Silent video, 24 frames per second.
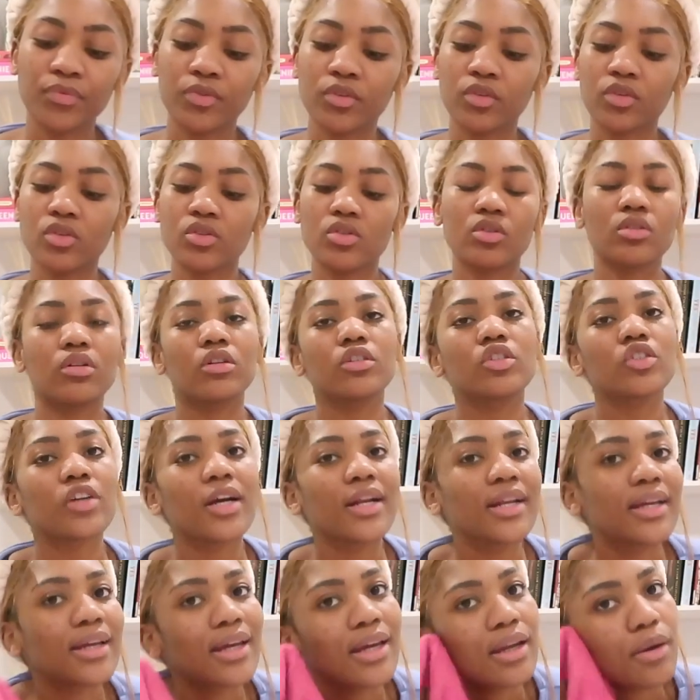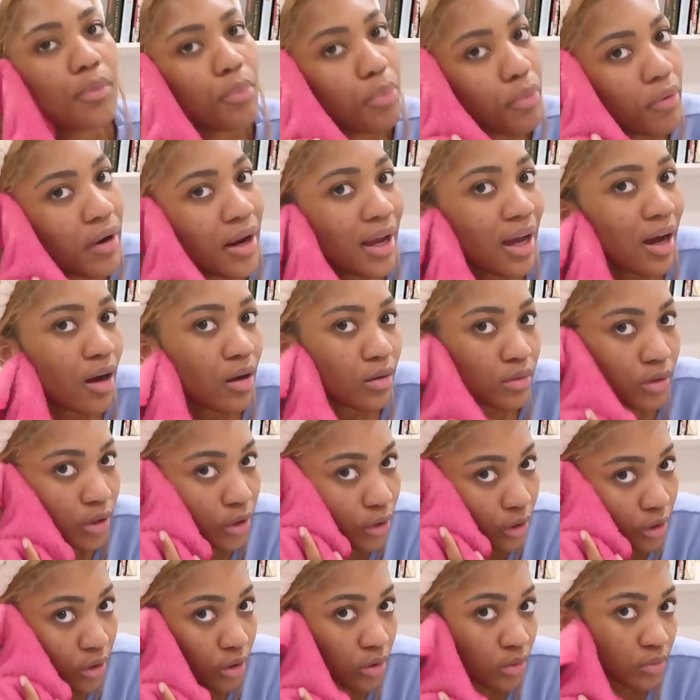because you're not trying to get a breakout,
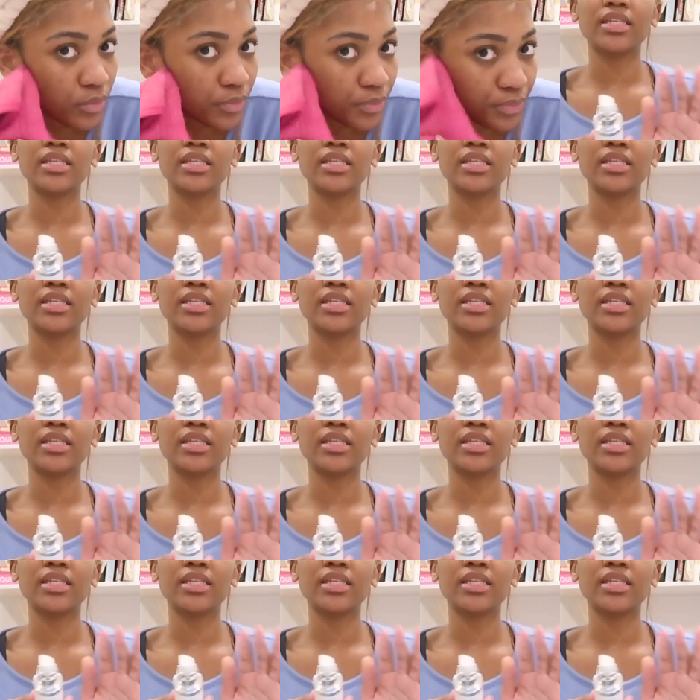girl.